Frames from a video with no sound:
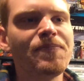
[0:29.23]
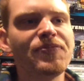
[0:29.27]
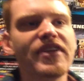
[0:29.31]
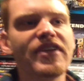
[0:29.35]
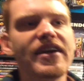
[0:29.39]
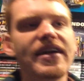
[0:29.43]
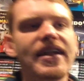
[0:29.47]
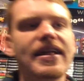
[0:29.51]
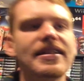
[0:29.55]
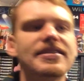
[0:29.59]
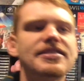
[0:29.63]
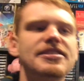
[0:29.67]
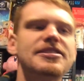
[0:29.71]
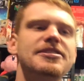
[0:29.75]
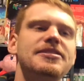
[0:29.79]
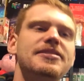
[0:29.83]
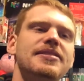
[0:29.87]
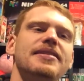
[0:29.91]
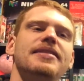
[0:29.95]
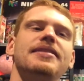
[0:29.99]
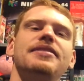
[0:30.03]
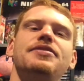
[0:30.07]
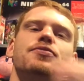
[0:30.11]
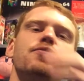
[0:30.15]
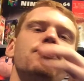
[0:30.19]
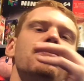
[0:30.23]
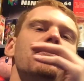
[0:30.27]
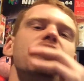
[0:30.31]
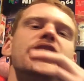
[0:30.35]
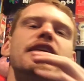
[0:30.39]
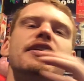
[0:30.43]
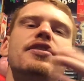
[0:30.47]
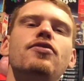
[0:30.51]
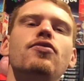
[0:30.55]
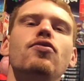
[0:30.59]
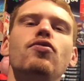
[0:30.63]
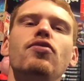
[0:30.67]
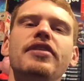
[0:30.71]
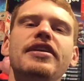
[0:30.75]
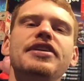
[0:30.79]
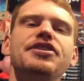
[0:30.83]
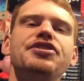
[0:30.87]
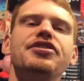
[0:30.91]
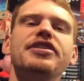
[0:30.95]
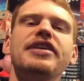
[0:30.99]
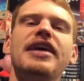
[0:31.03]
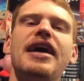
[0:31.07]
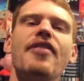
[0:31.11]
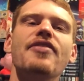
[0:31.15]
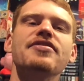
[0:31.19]
And it's really cool and
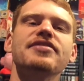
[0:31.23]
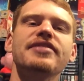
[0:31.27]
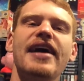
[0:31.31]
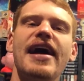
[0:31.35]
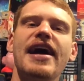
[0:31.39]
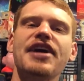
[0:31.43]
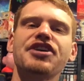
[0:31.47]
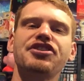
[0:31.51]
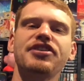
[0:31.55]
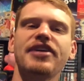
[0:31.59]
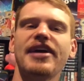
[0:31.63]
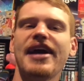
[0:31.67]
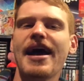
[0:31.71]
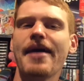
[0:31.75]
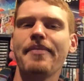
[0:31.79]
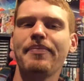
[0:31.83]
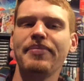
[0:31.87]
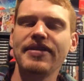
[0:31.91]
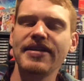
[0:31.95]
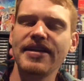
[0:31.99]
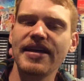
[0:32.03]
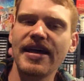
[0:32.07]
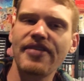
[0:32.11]
interesting how this actually happened.